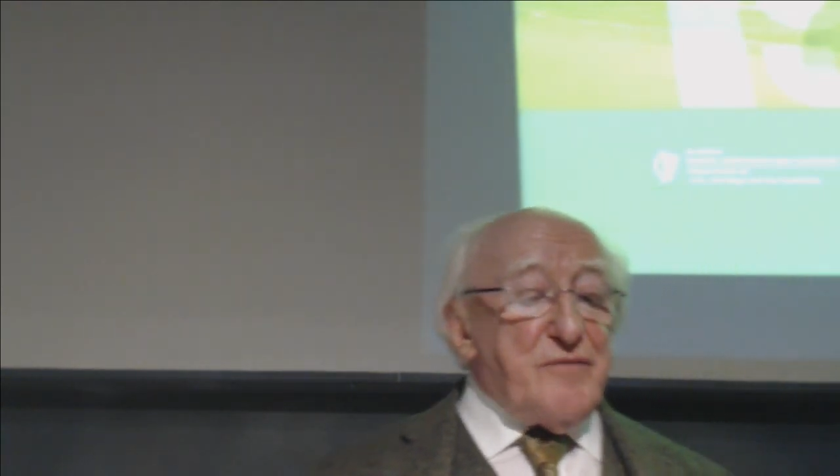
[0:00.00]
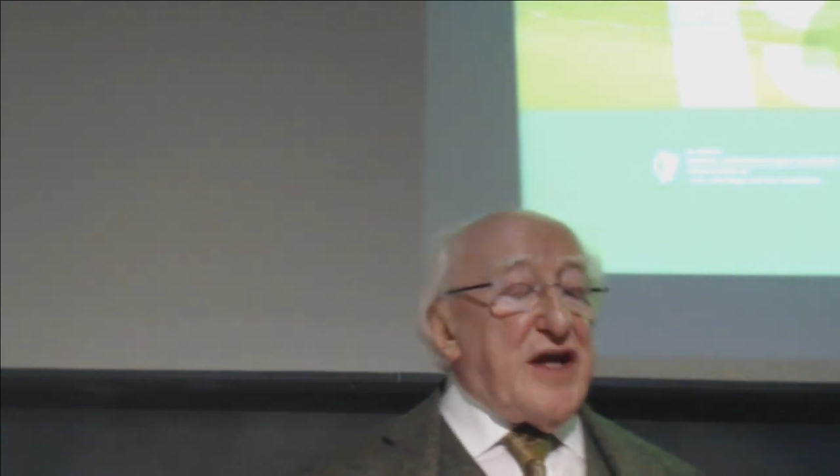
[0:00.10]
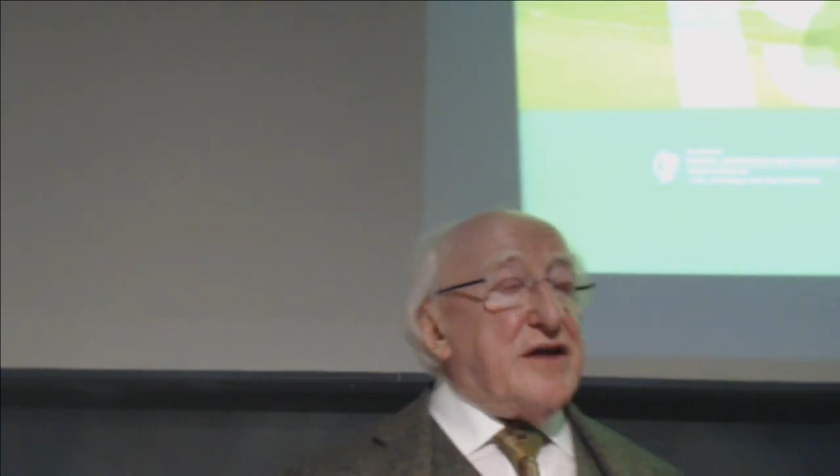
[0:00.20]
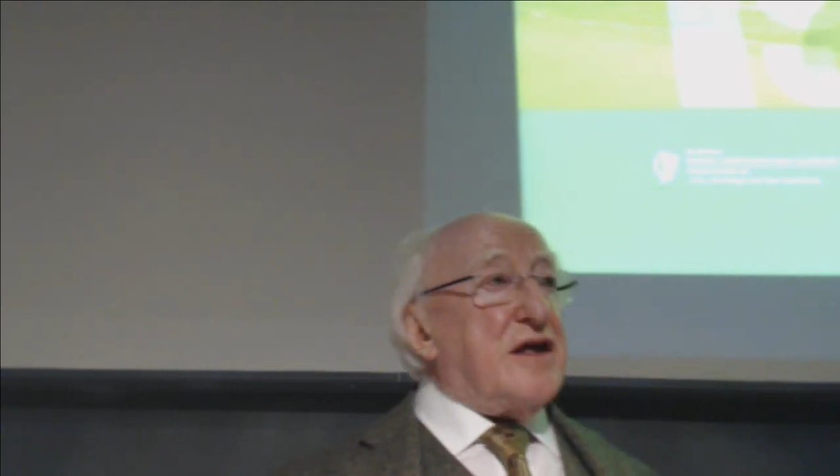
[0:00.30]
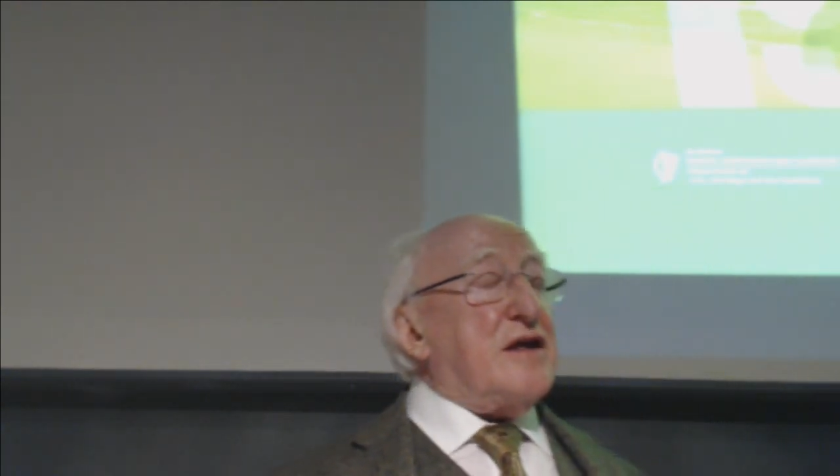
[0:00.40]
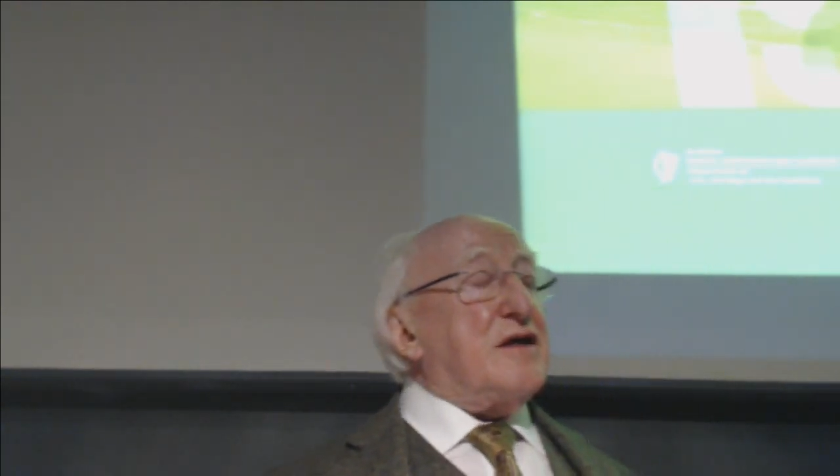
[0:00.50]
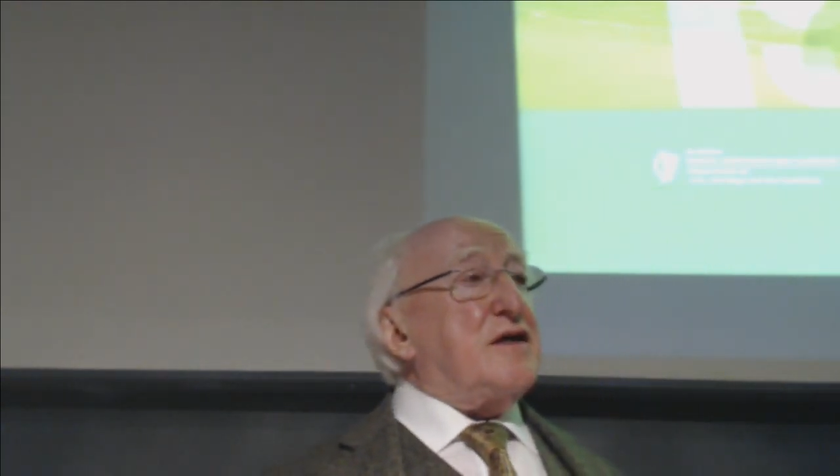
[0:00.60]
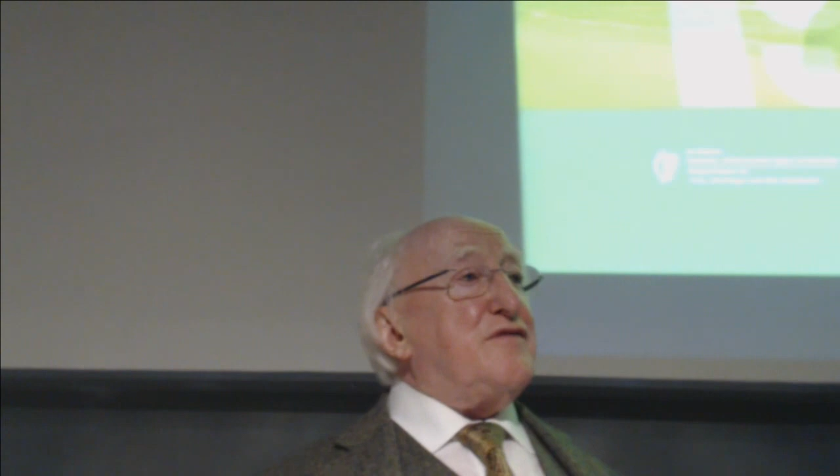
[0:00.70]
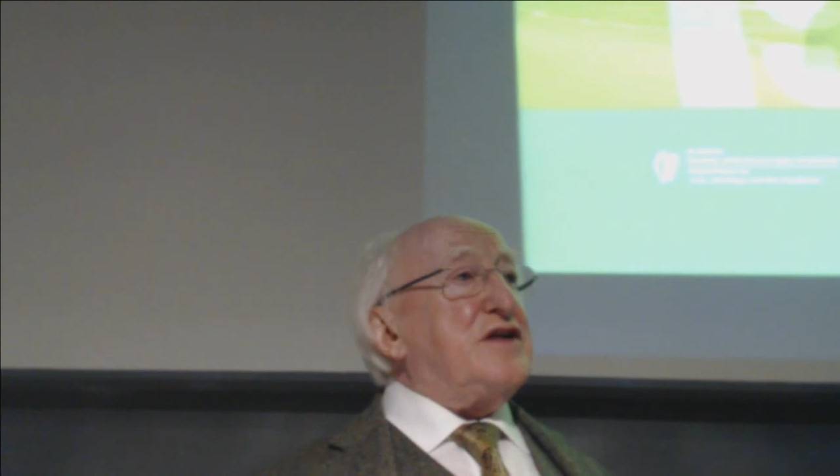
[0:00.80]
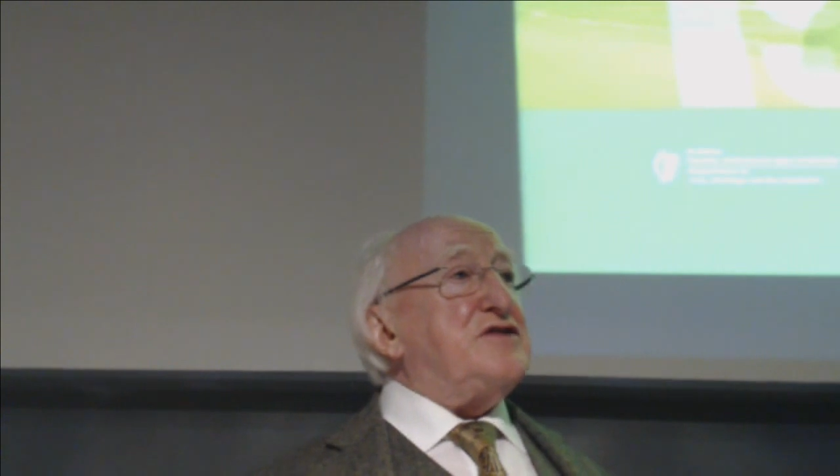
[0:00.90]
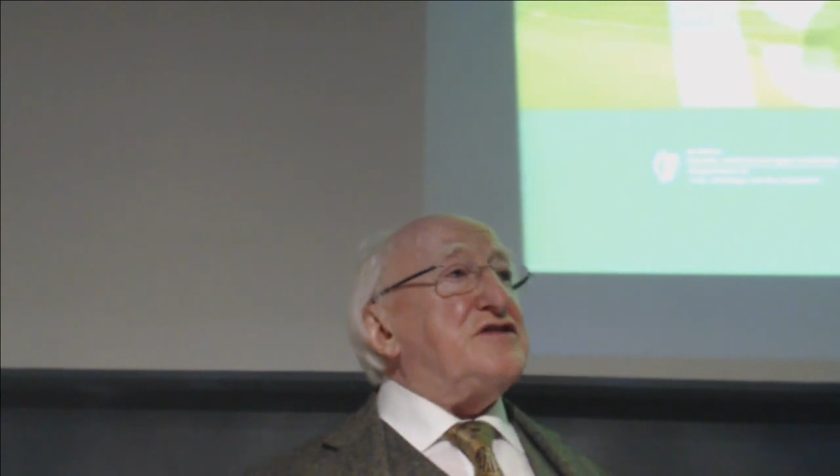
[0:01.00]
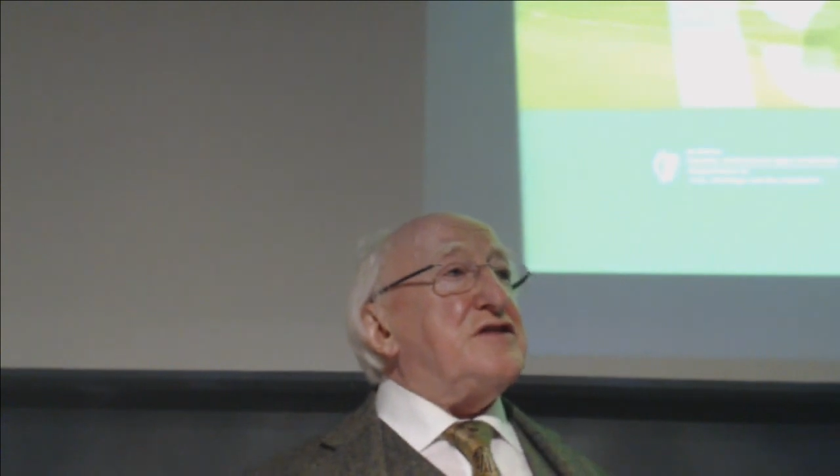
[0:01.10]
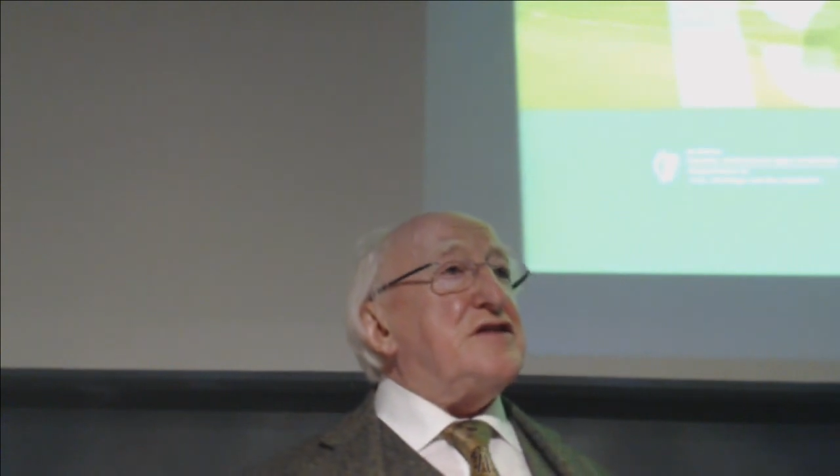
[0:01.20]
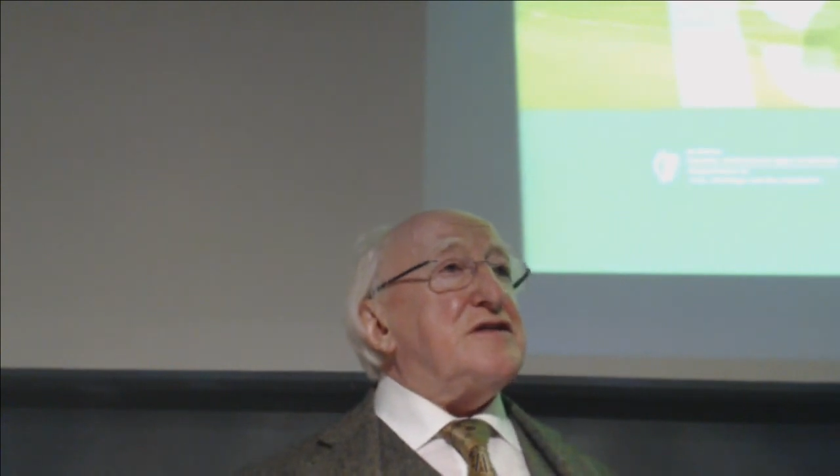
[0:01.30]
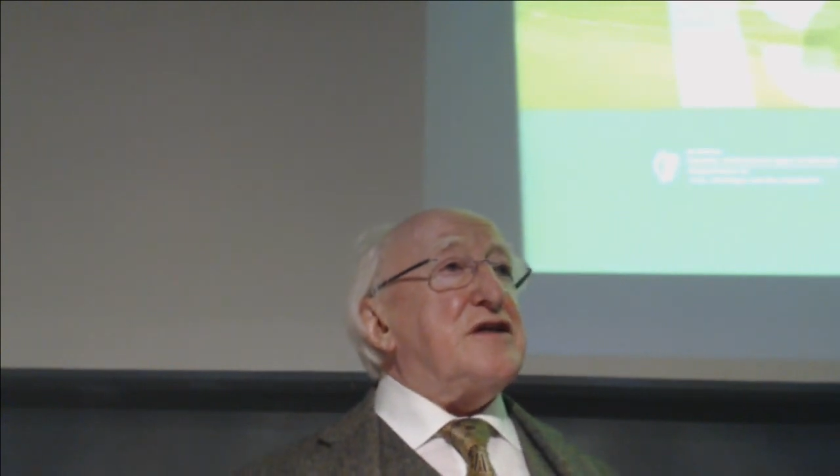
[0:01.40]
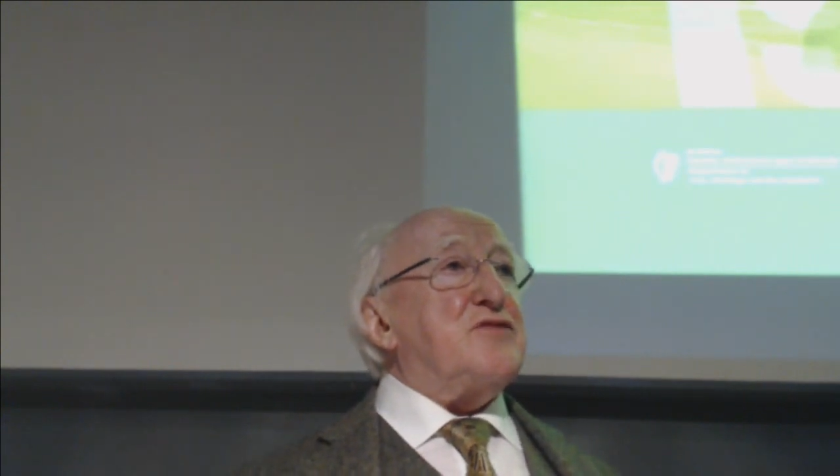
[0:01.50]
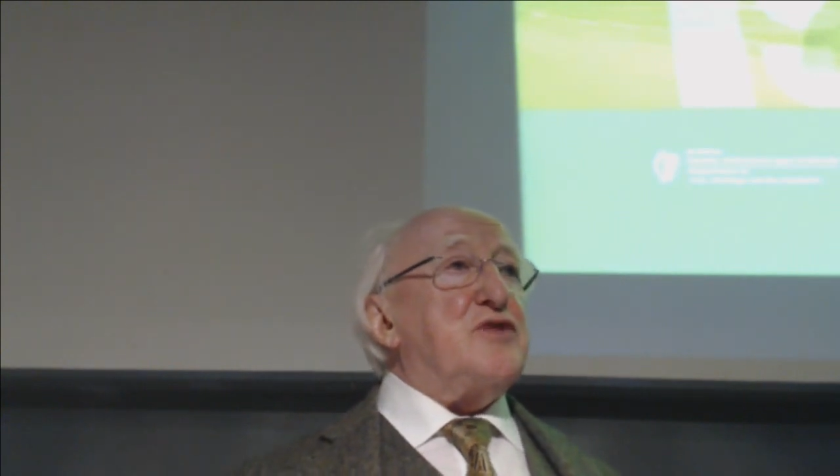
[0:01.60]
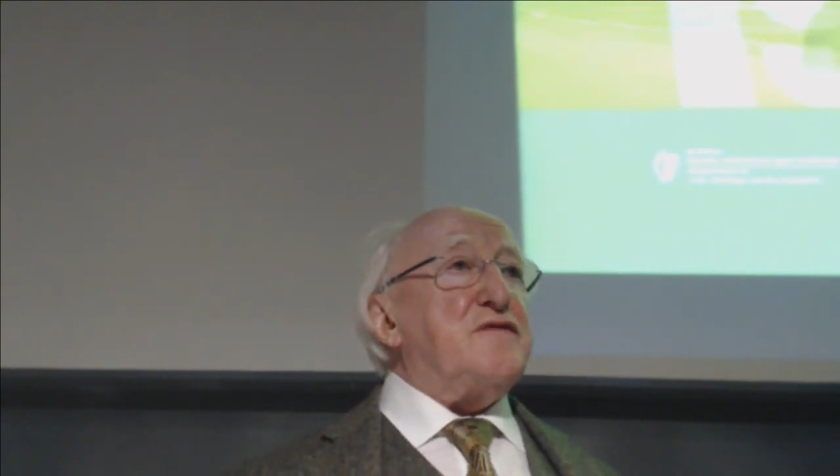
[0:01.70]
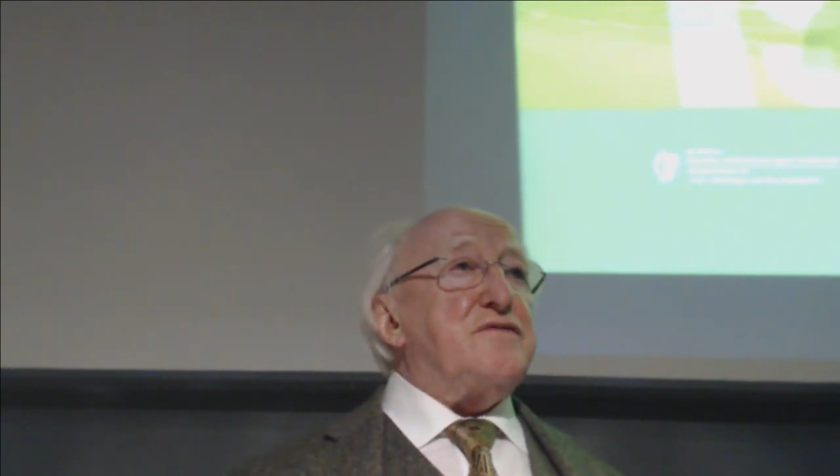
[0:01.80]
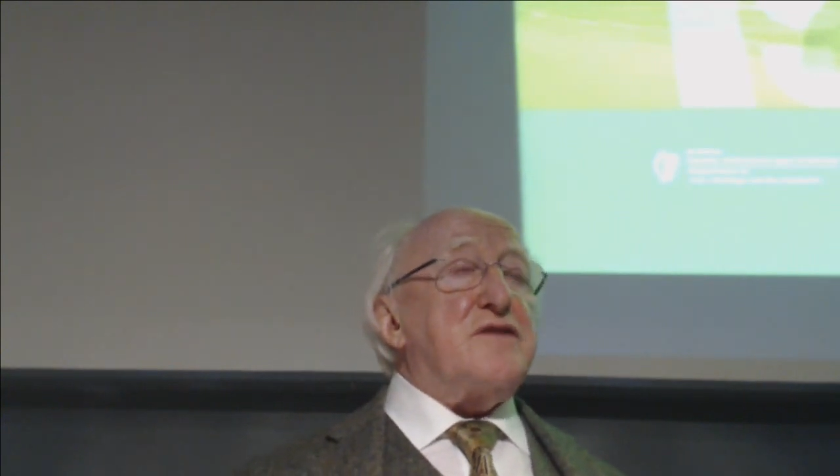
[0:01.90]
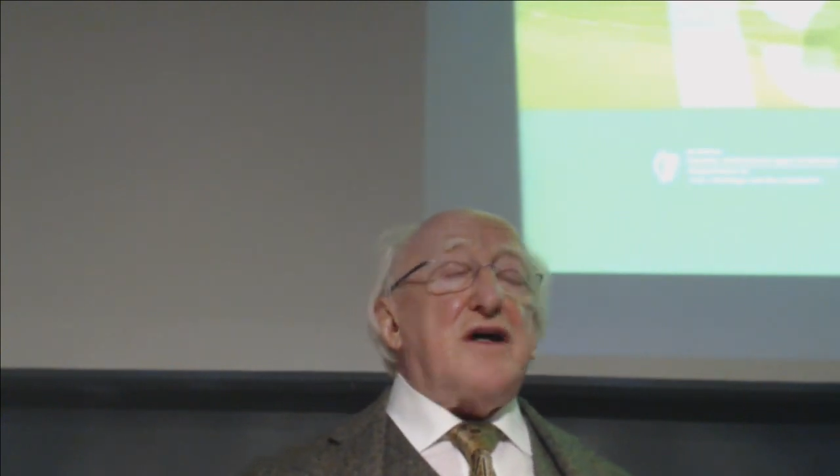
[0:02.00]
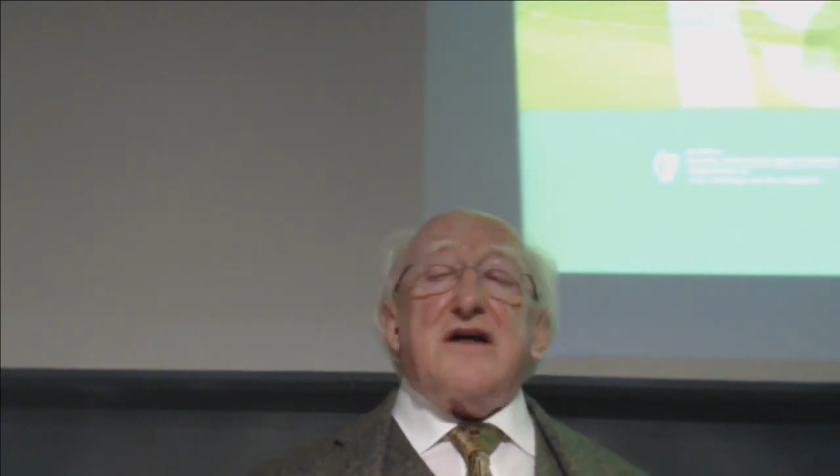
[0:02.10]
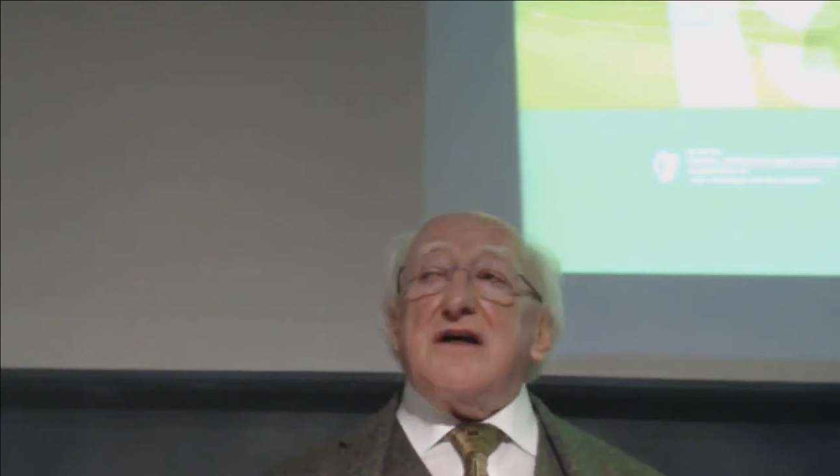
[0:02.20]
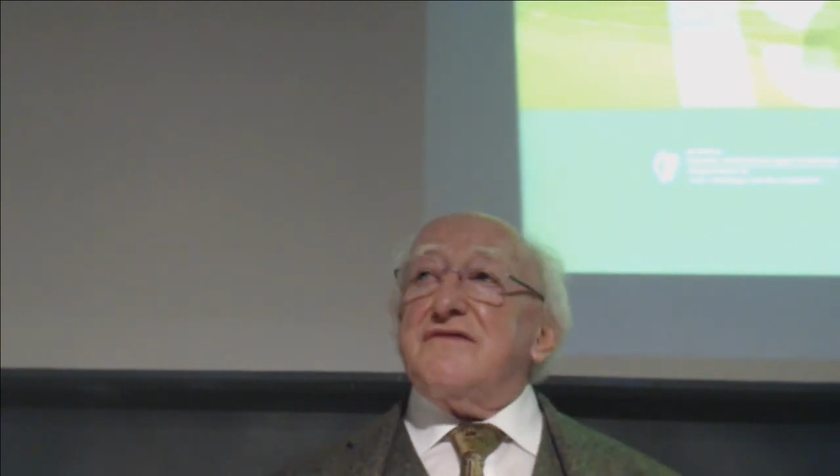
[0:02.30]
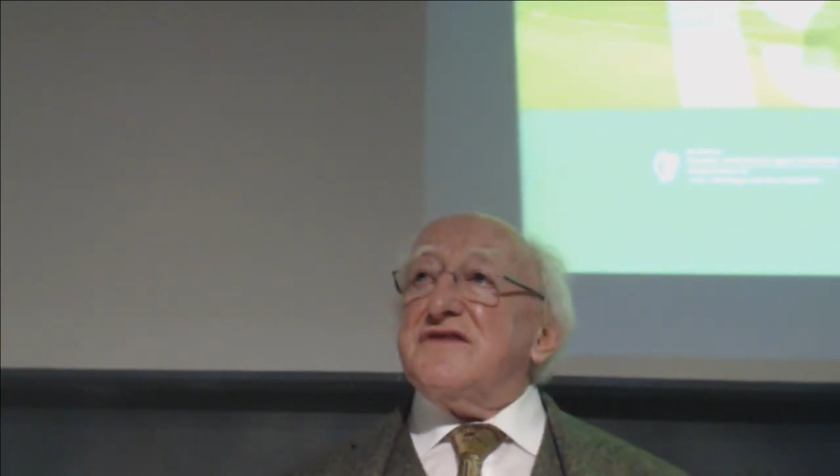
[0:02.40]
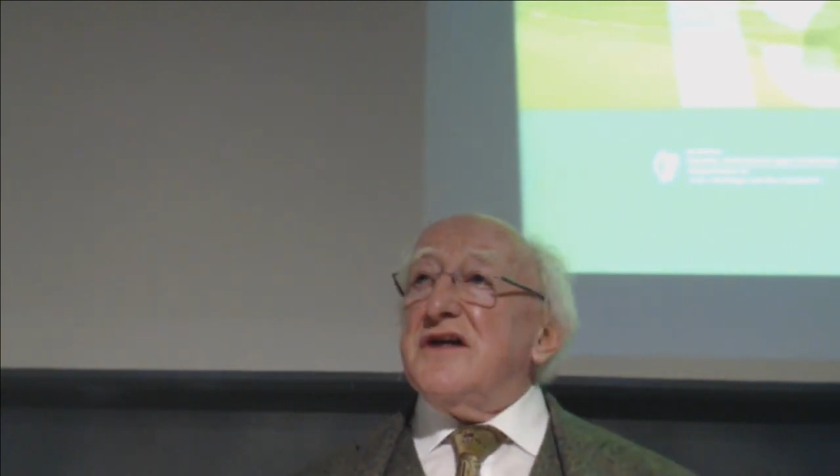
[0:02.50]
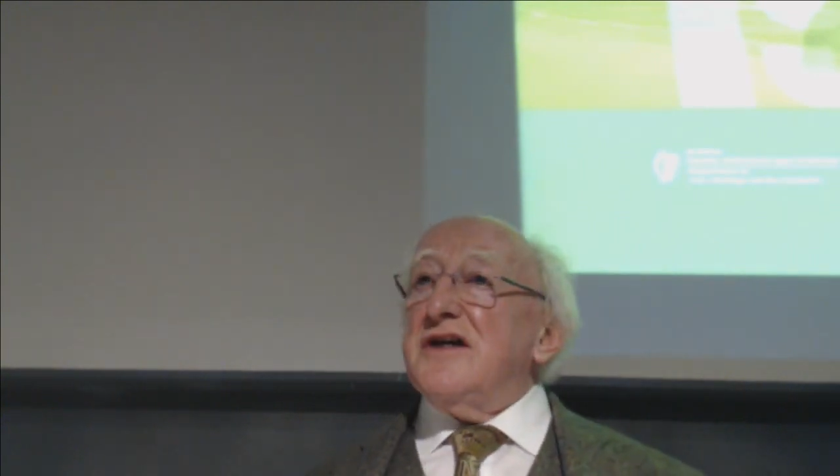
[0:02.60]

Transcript: another event that I think I have